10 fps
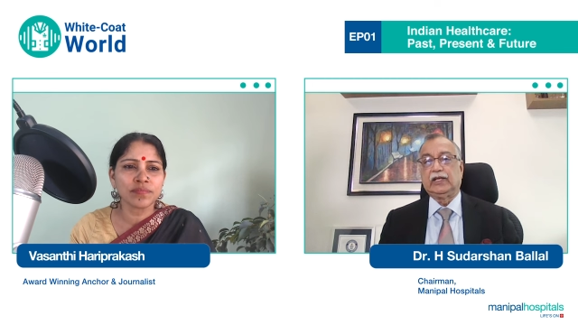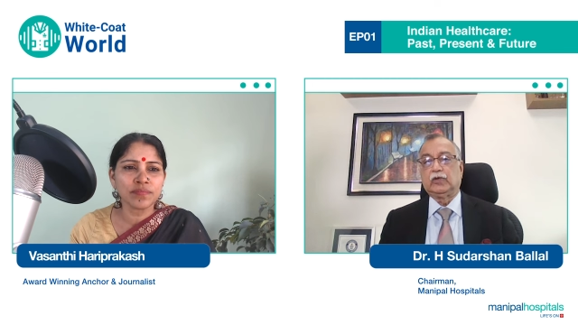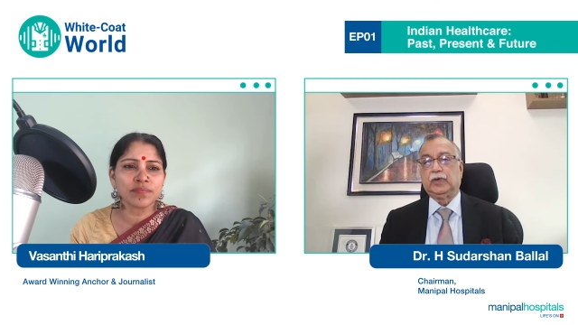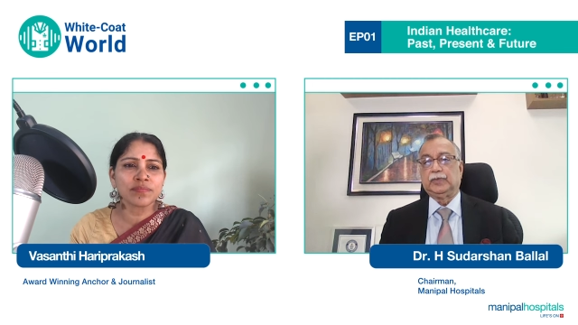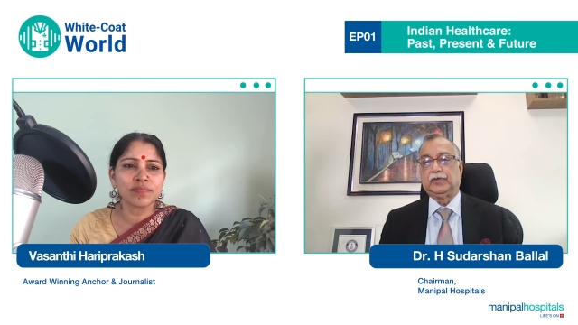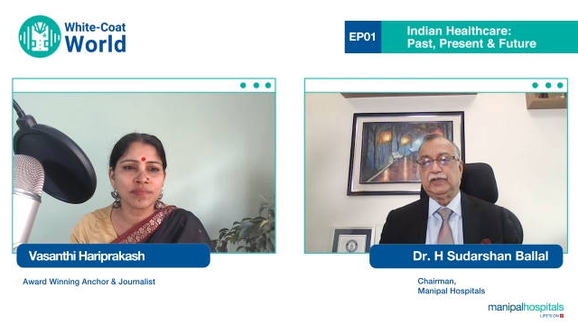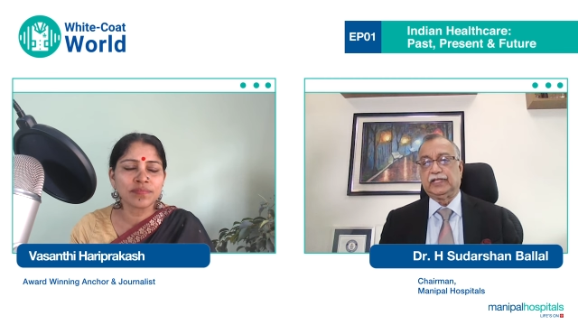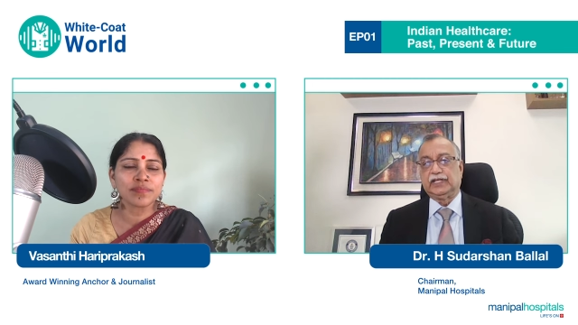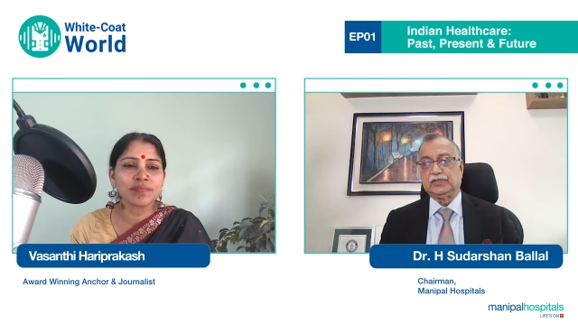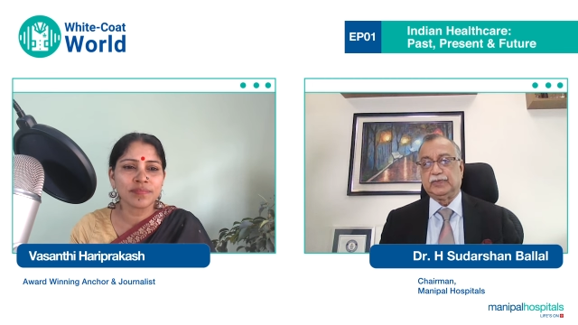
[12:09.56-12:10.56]
Speaker 1: equipped,
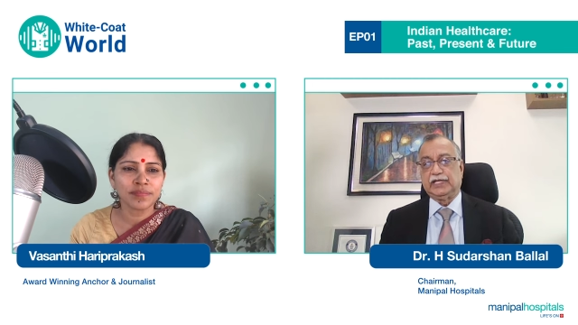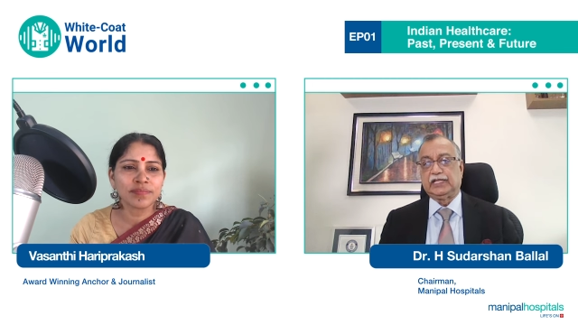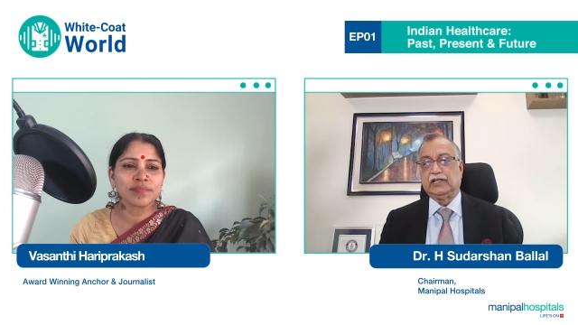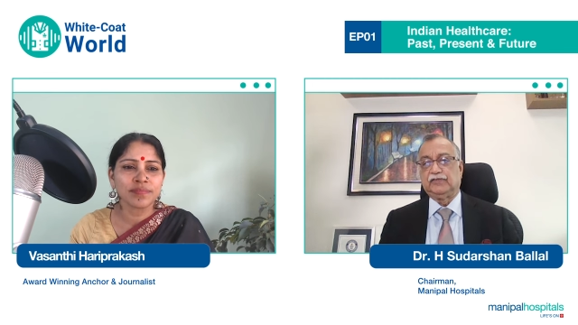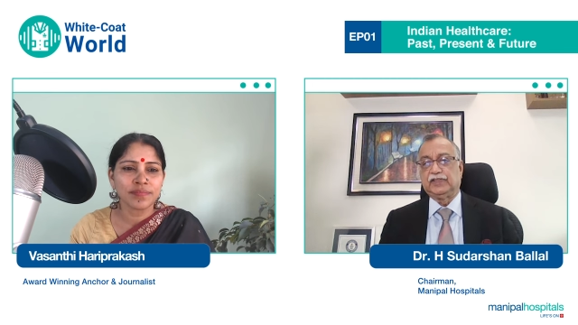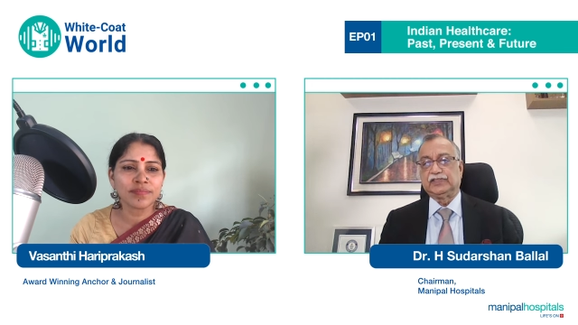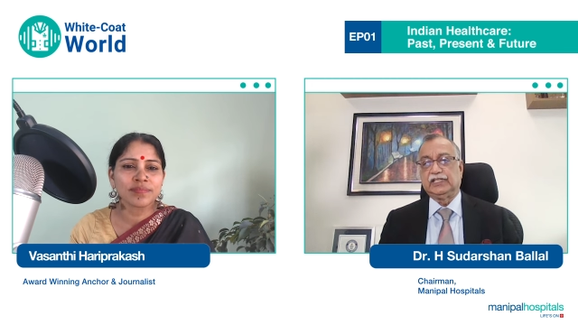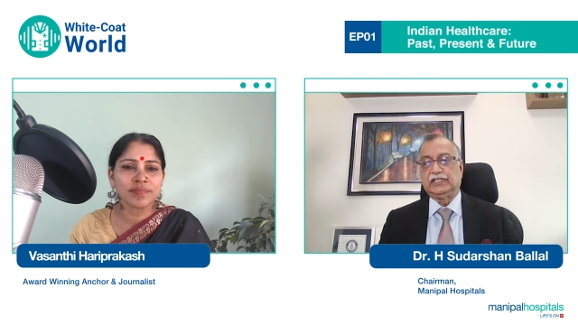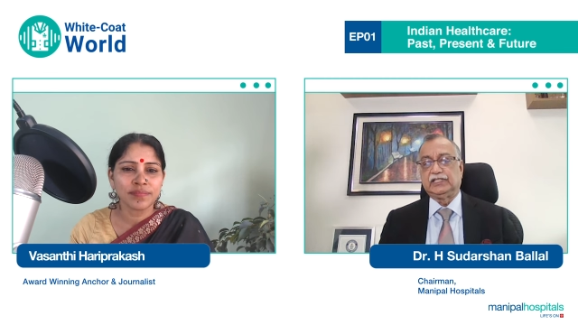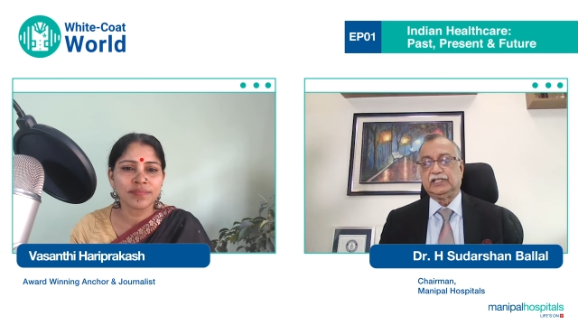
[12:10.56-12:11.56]
whether it's medical
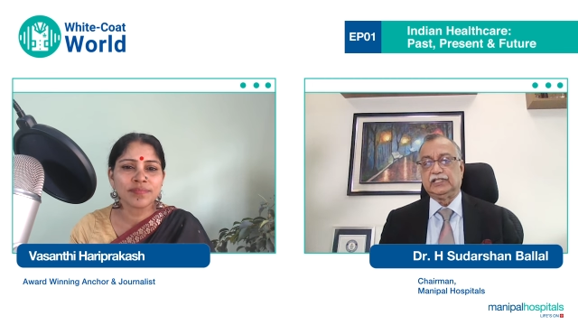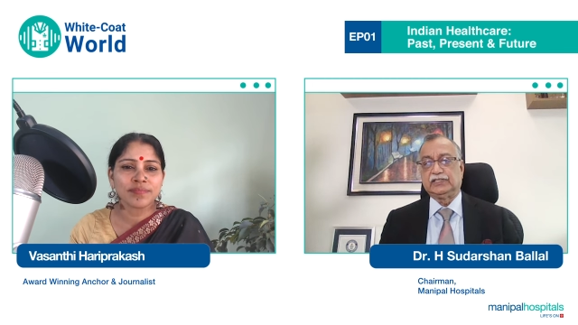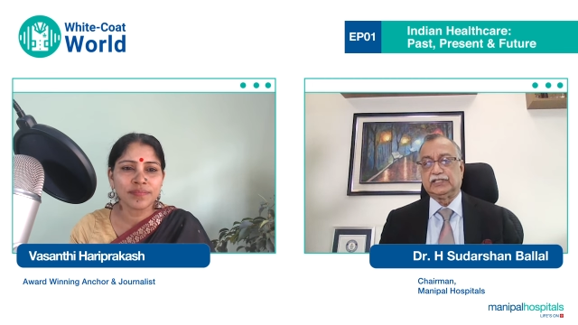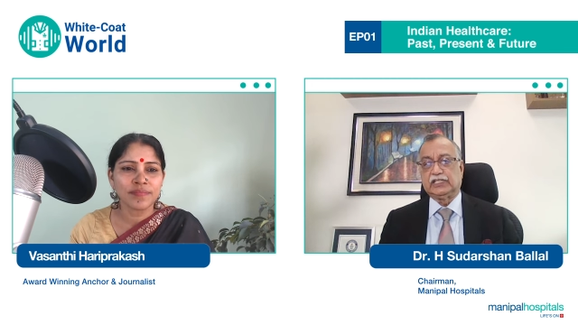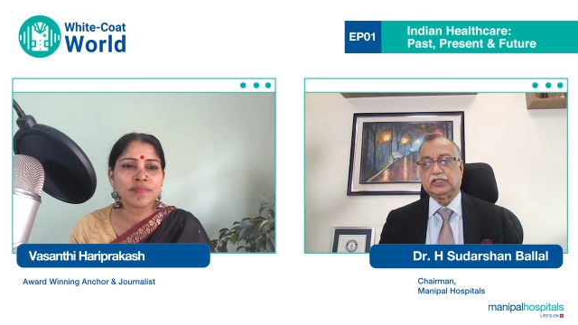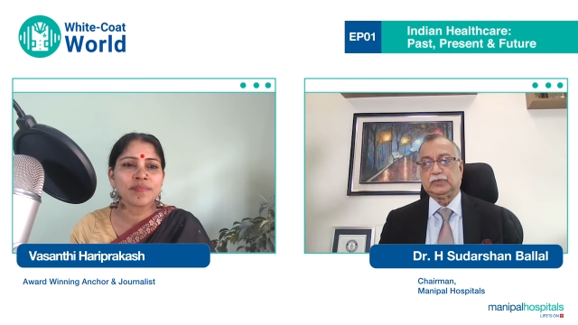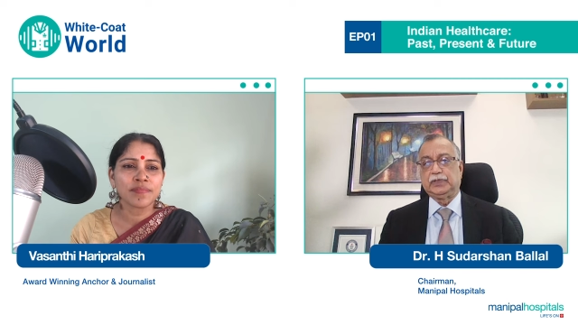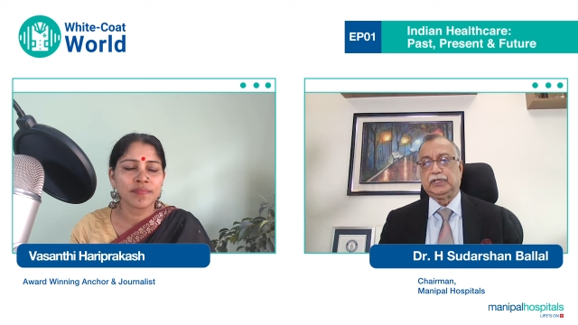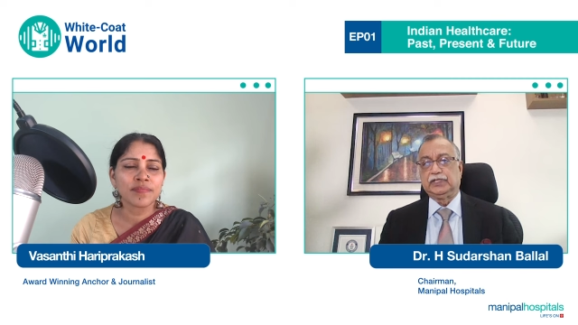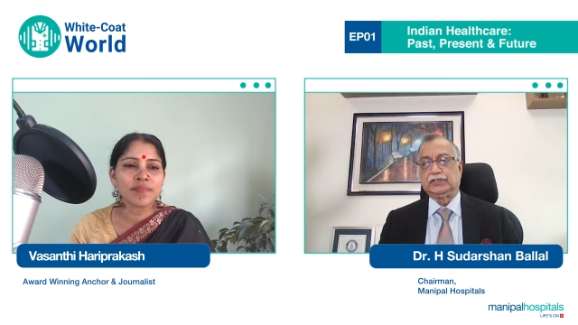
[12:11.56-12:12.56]
facilities,
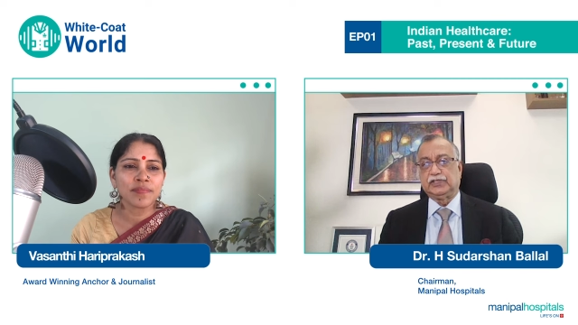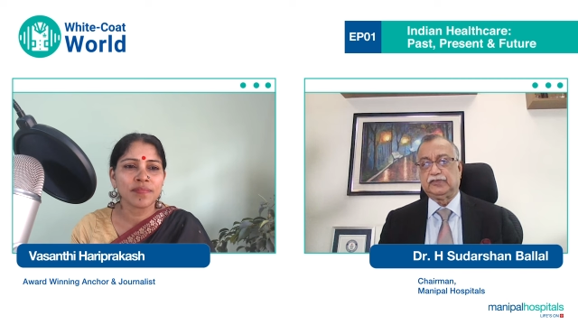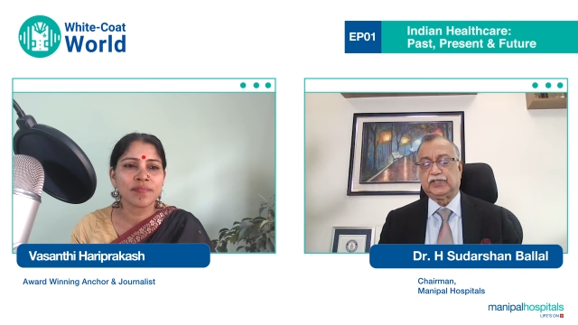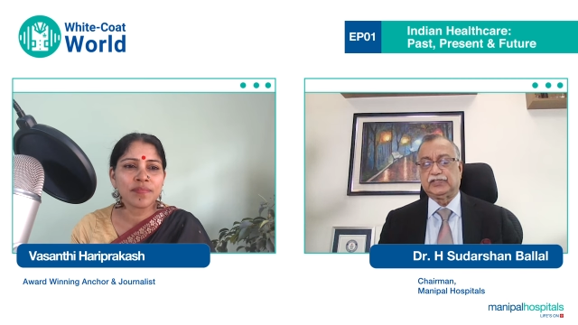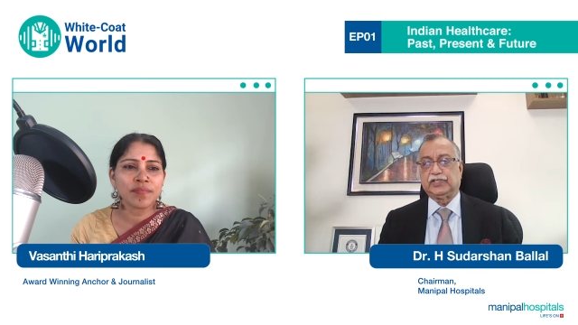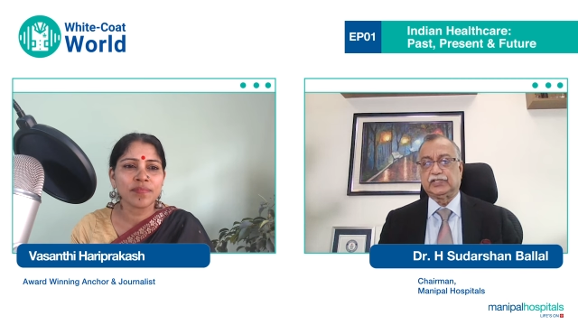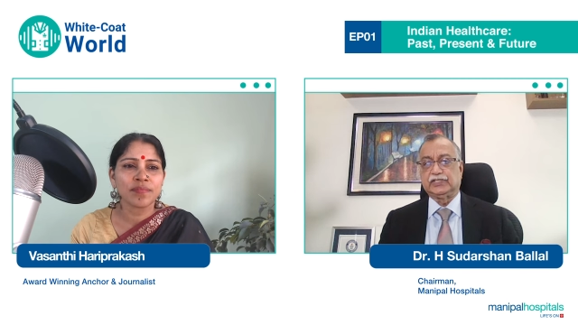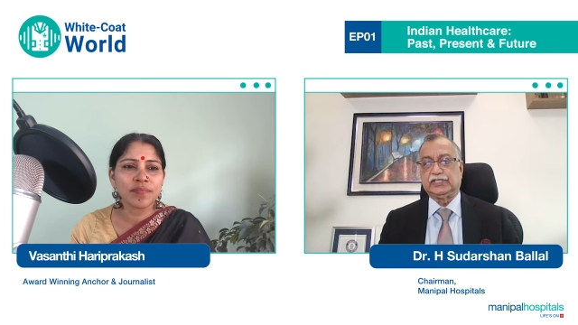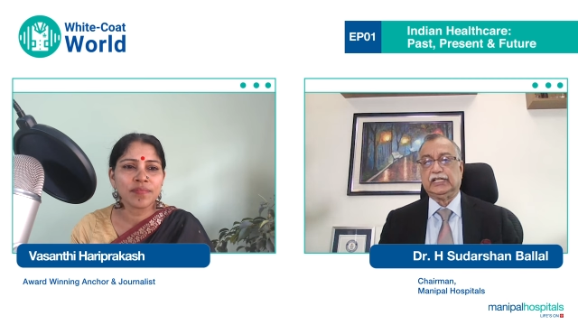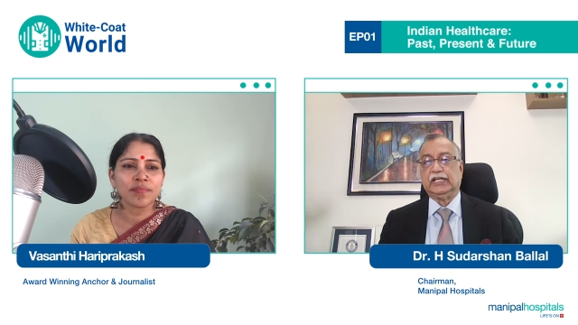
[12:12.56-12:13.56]
experts,
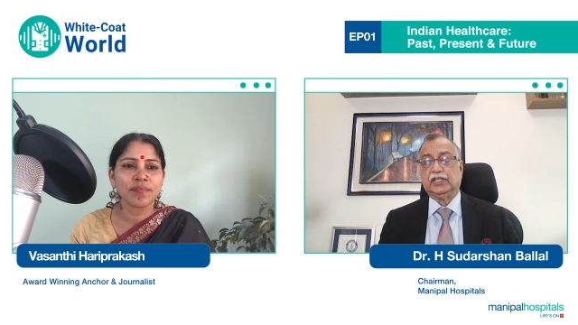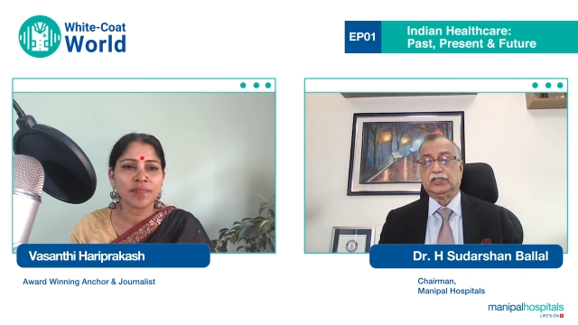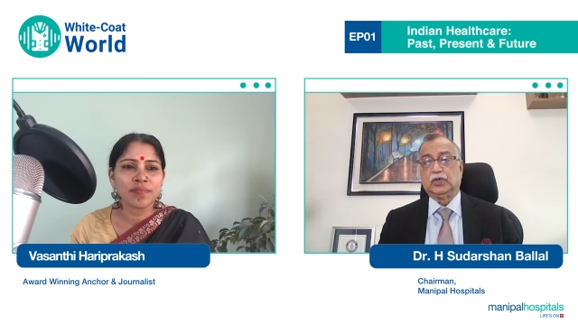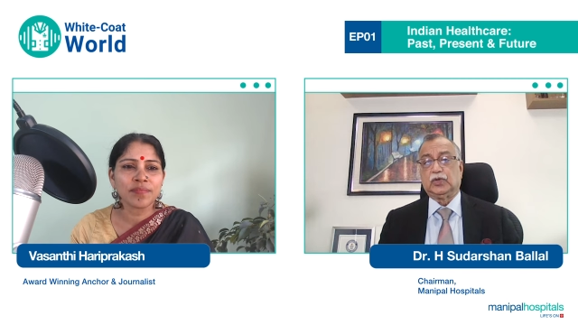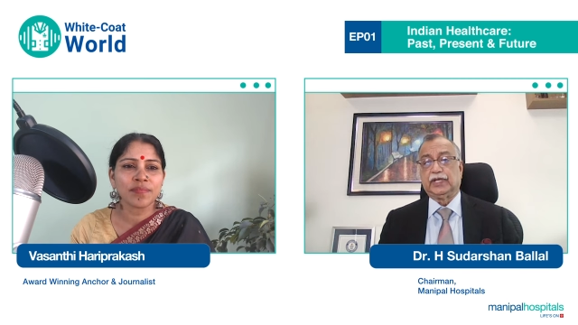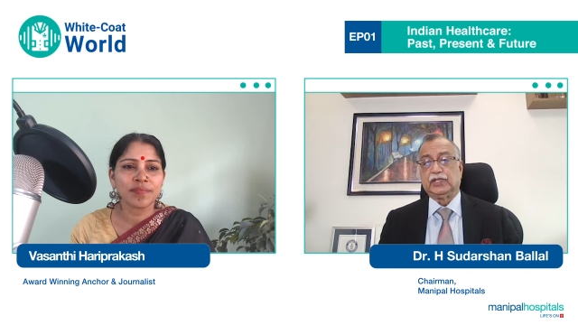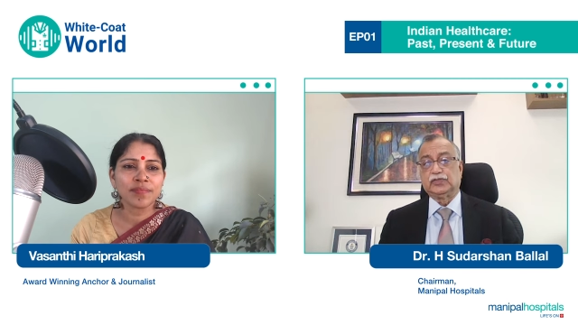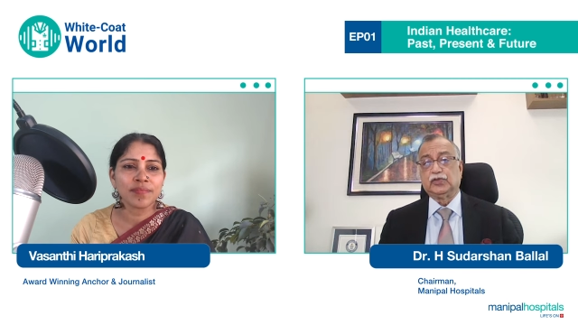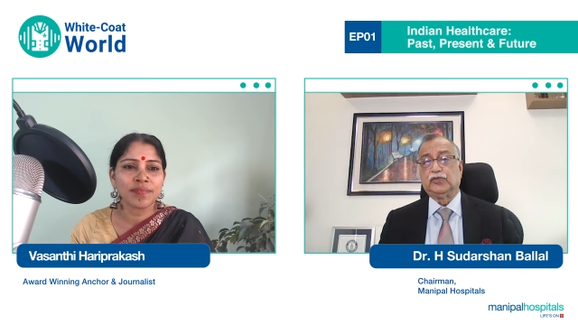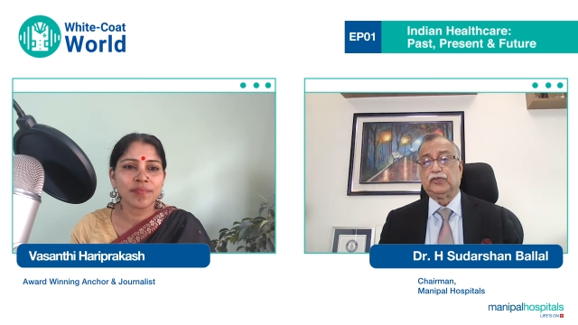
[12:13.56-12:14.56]
infrastructure, so on and
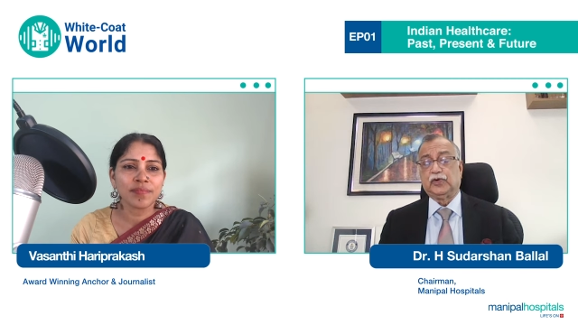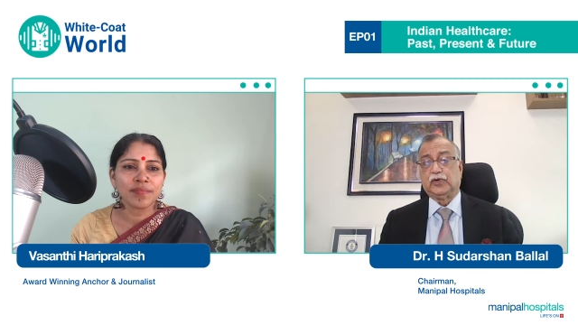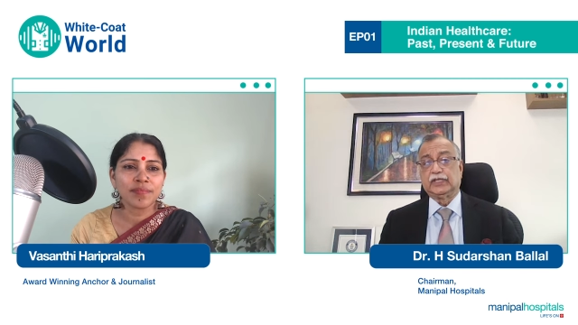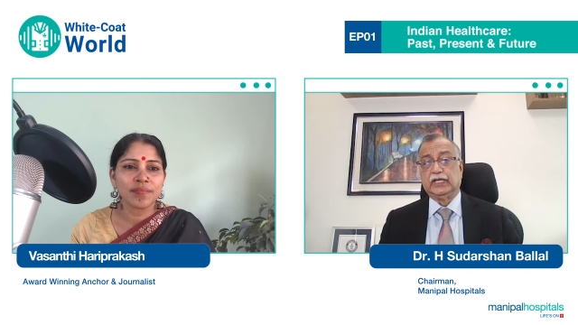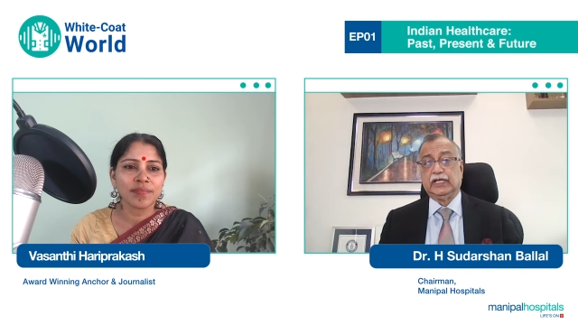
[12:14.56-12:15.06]
so forth.